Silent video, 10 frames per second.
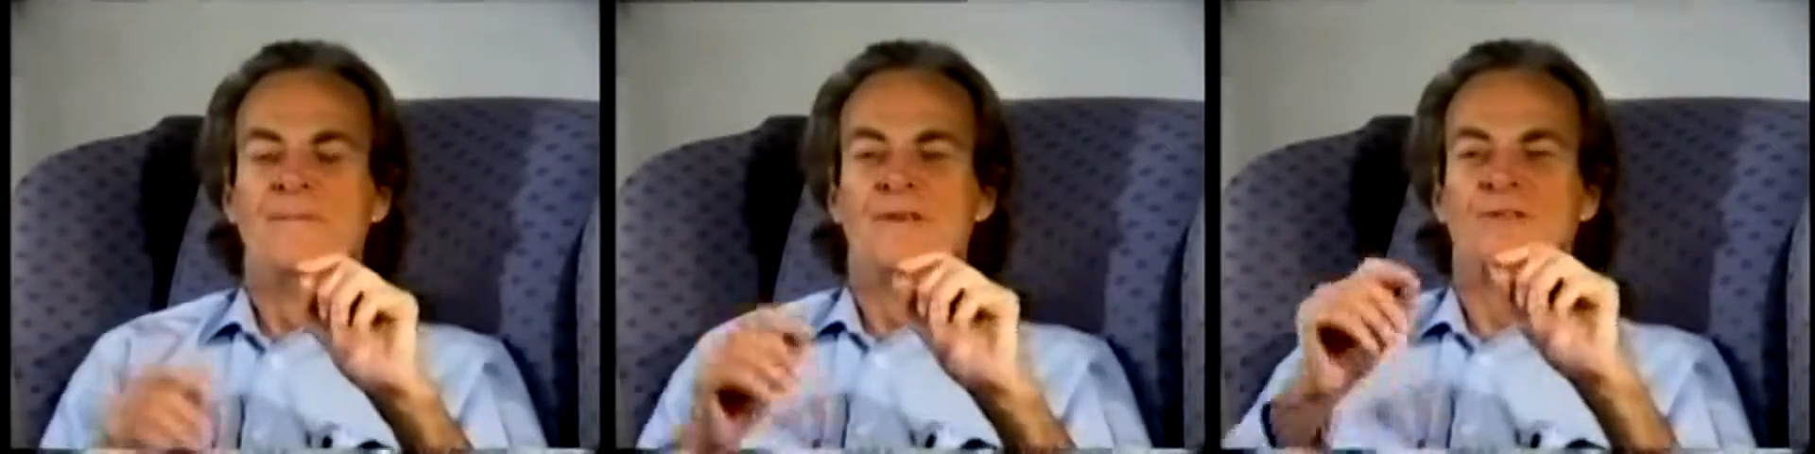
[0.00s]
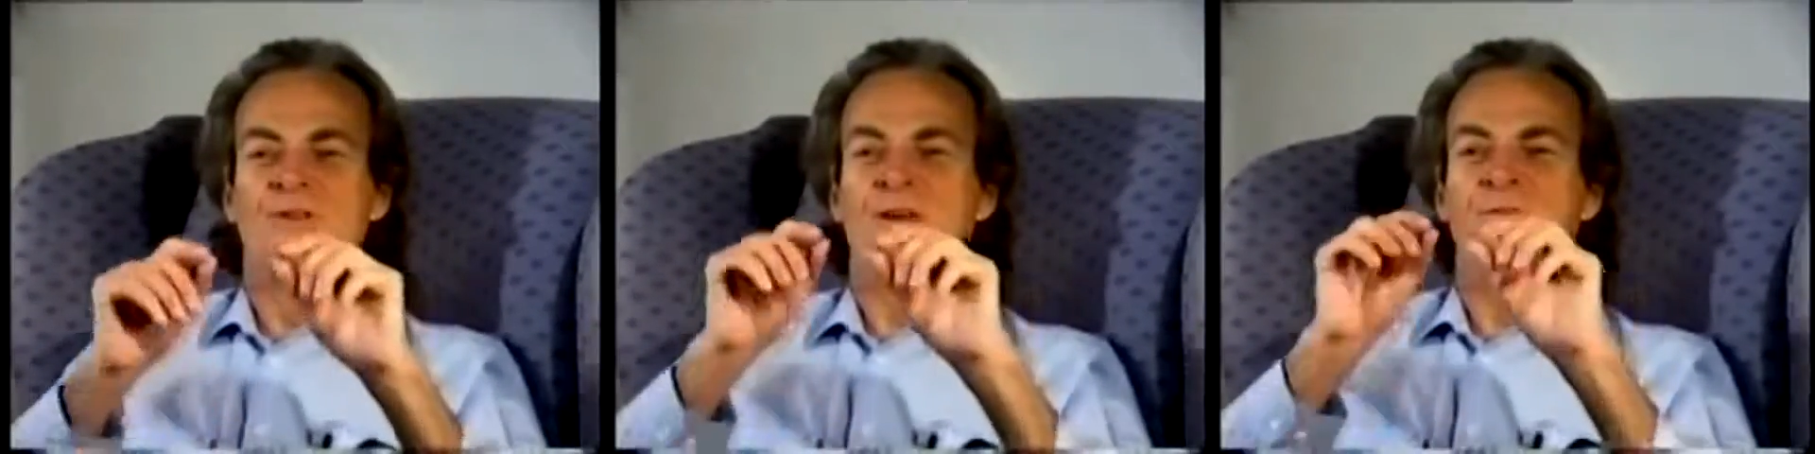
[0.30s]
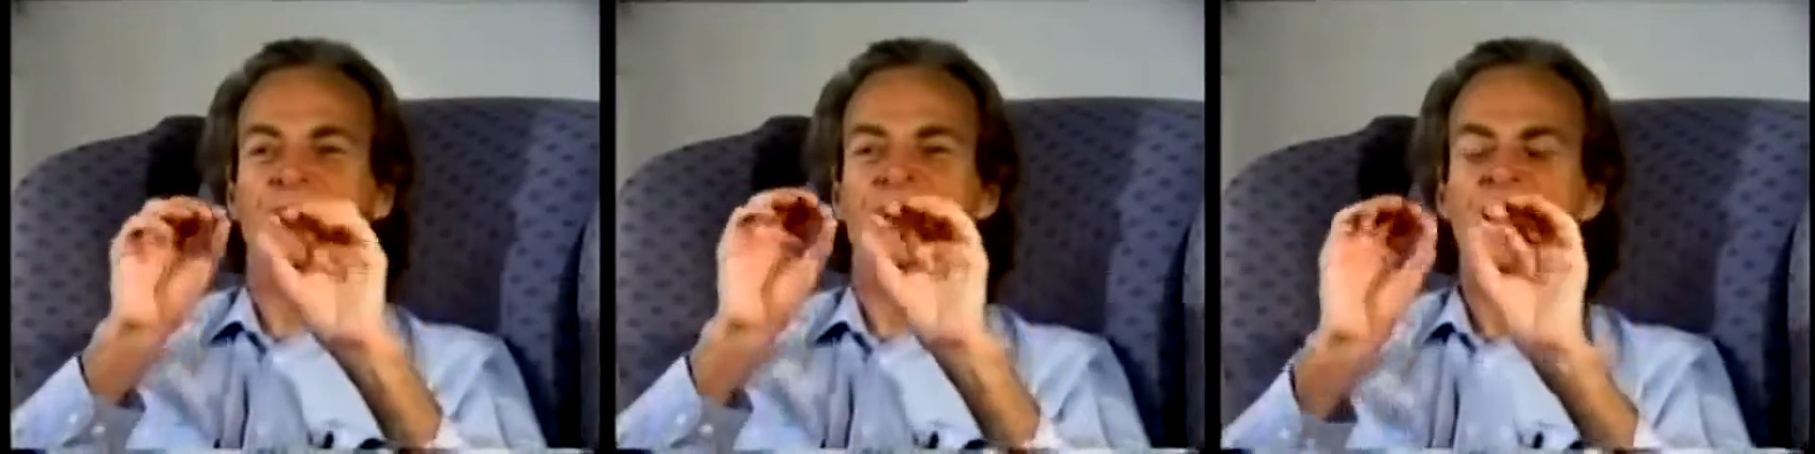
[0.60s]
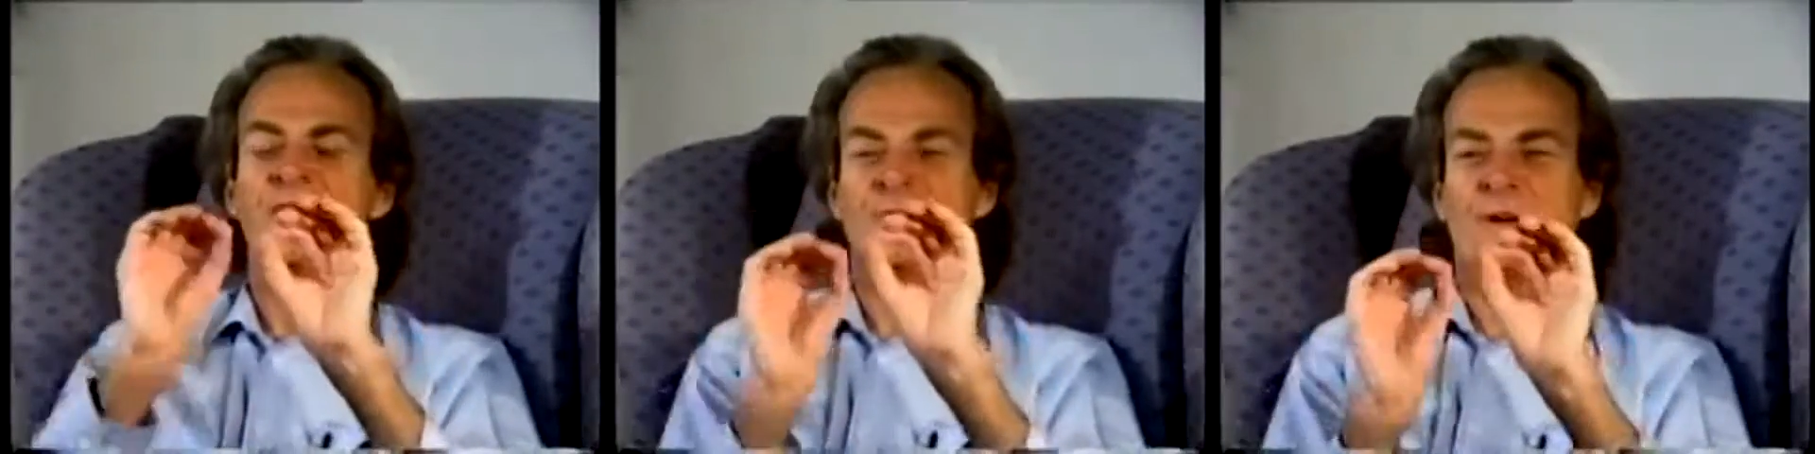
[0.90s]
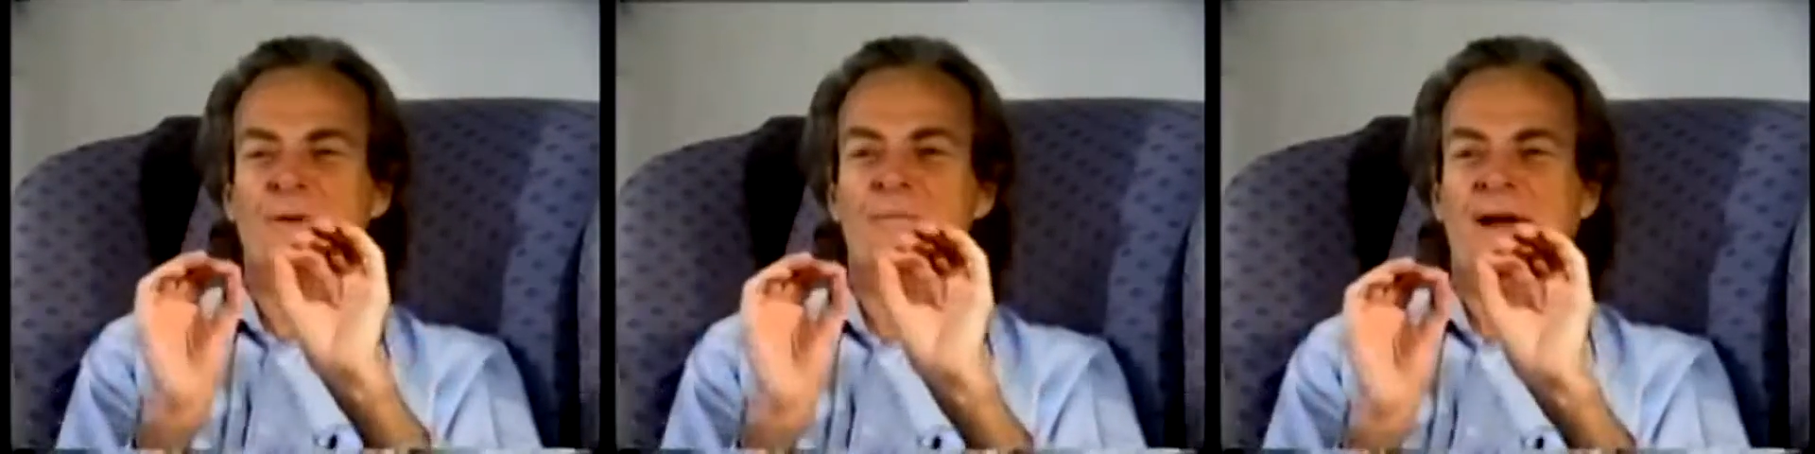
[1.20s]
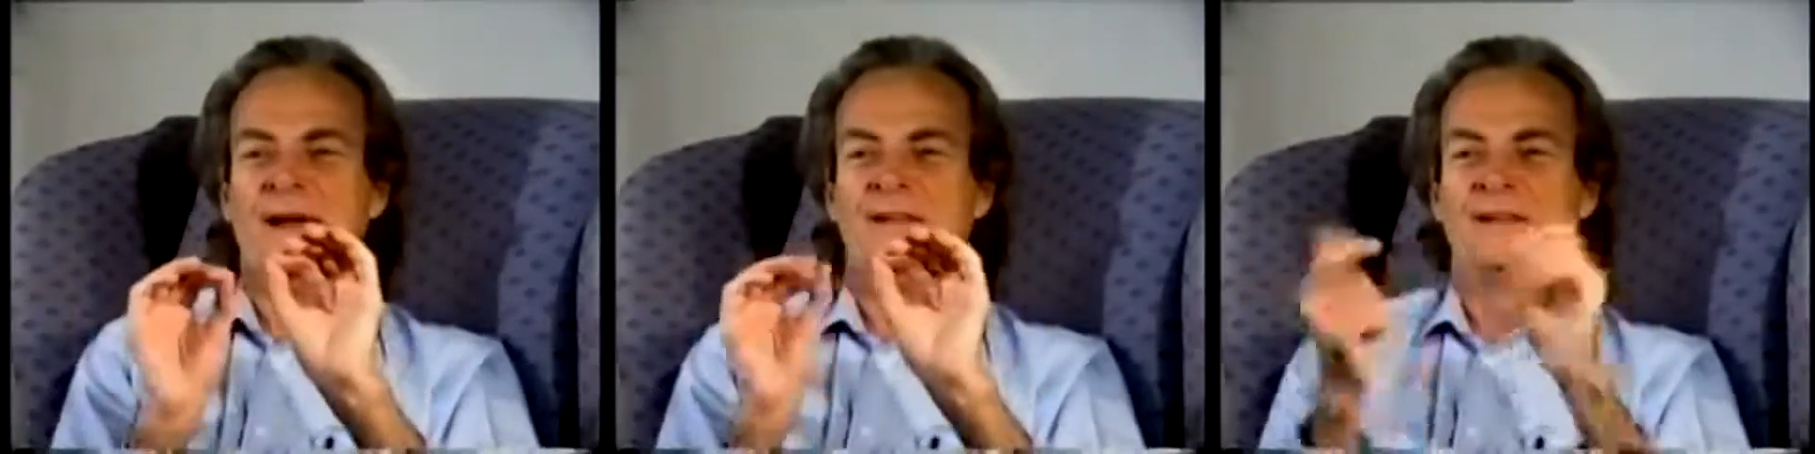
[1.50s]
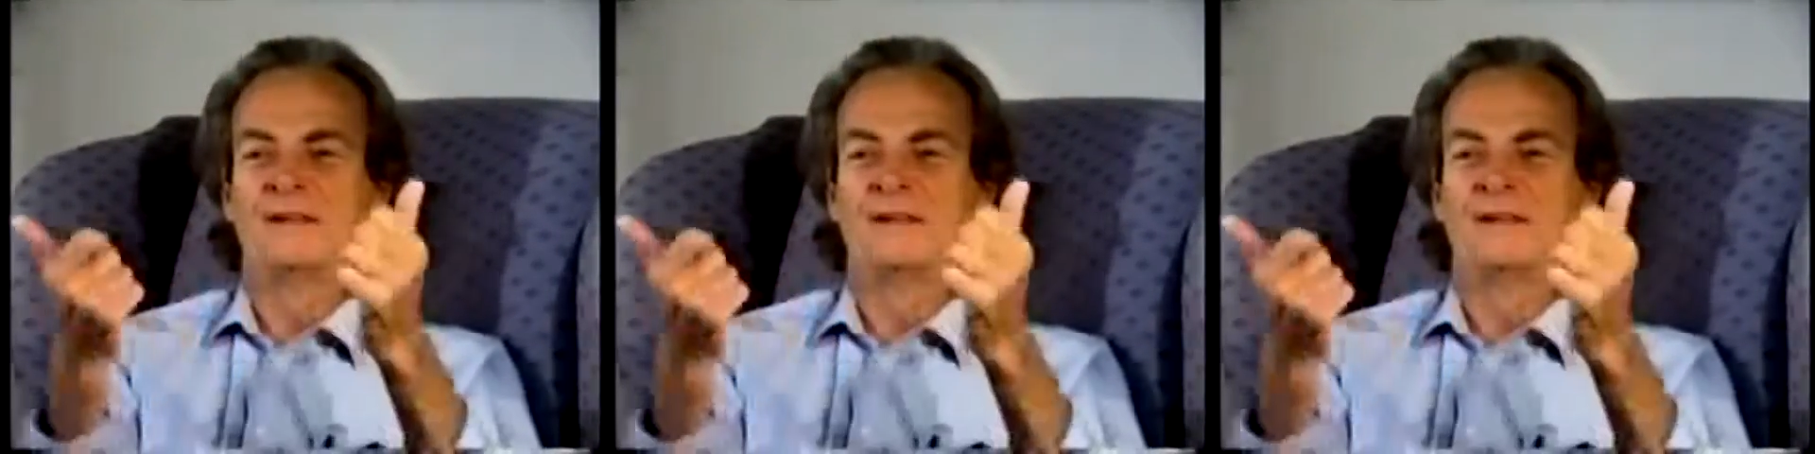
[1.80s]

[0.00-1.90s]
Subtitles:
So if you heat a rubber band,